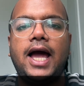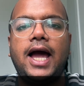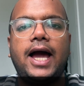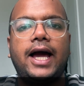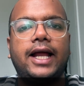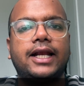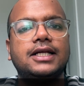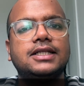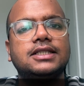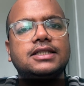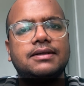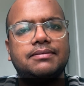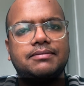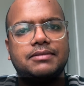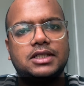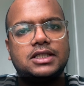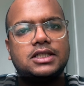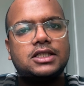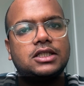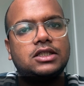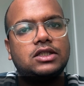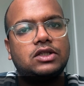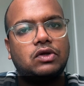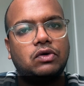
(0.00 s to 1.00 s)
and I
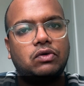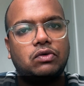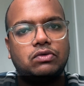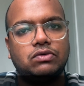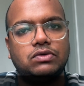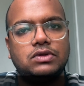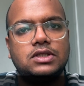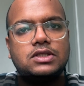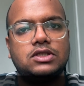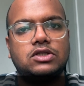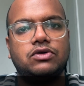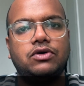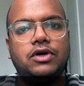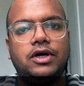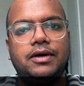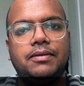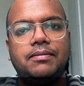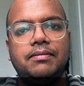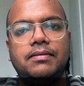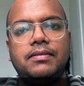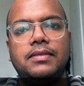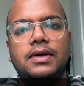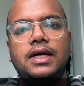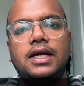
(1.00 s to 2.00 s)
submitted those to
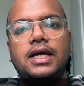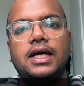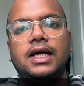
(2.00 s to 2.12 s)
him.